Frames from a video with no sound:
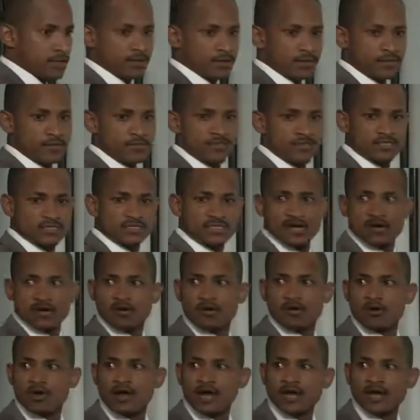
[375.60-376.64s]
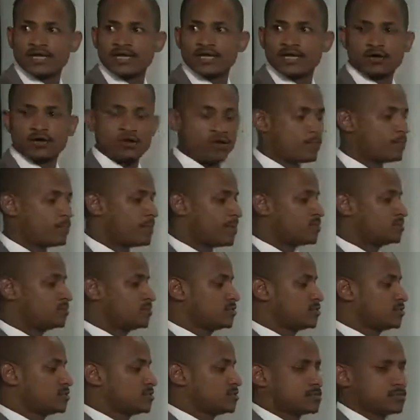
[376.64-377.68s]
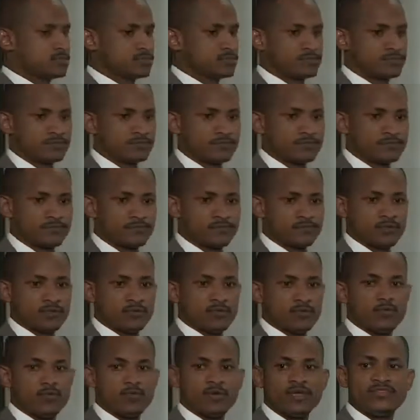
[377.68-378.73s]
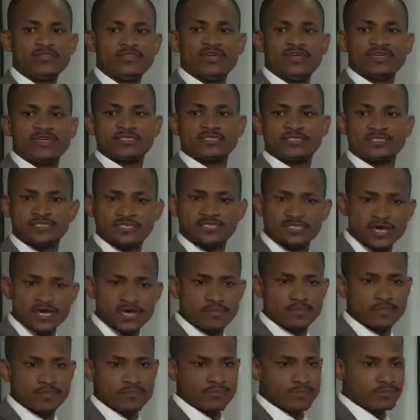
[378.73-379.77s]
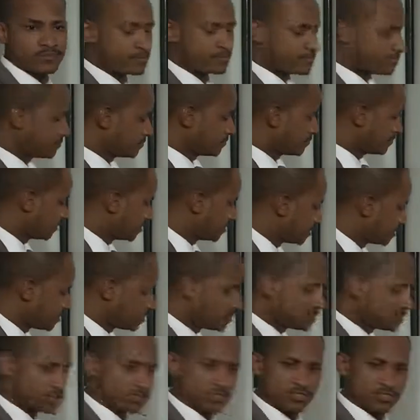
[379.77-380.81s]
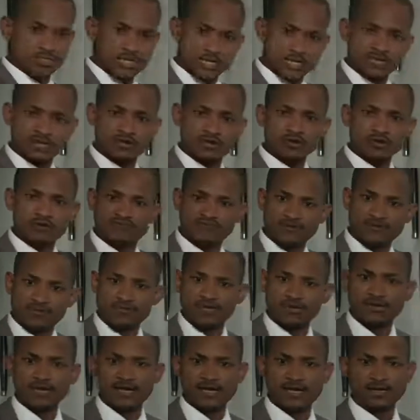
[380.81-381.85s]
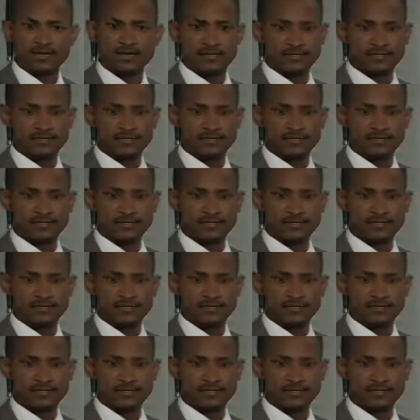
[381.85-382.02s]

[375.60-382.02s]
these are organic compounds with the same general formula.